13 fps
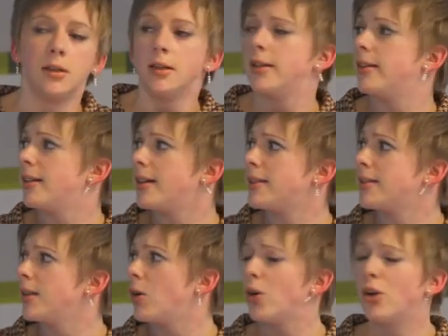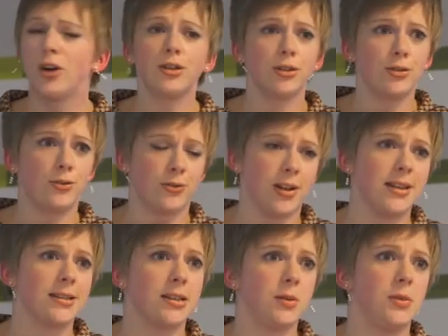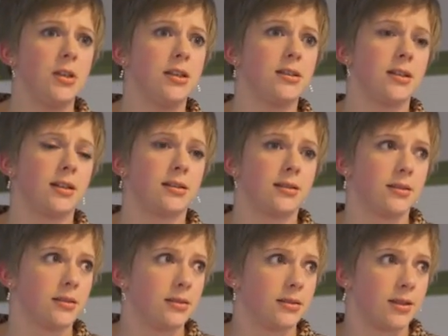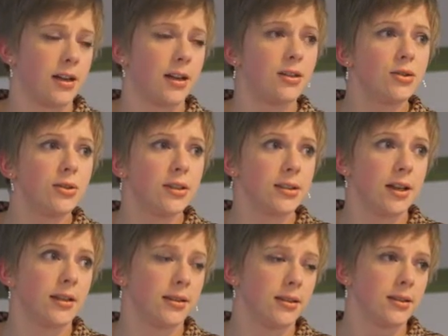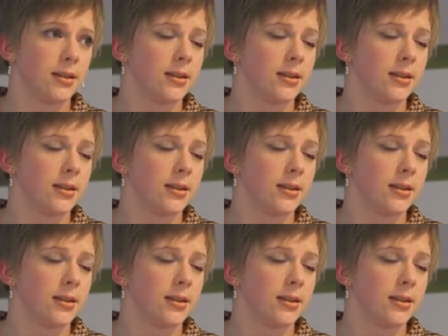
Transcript: And I see a lot of SMEs that they are doing that